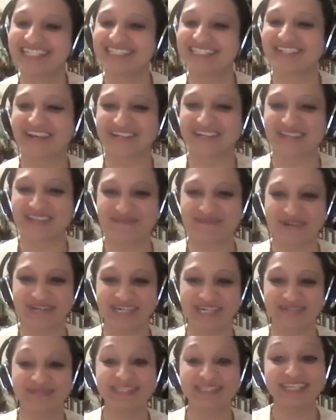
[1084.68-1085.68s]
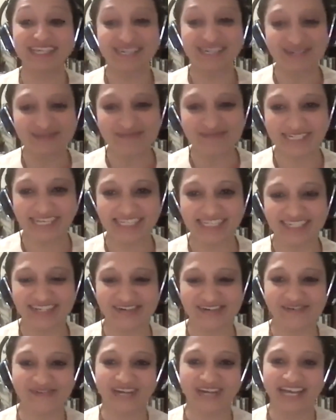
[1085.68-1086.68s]
talking about it. But the little bit I
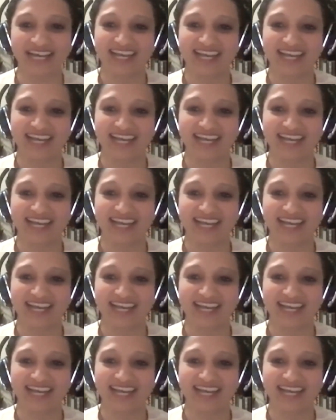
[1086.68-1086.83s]
know,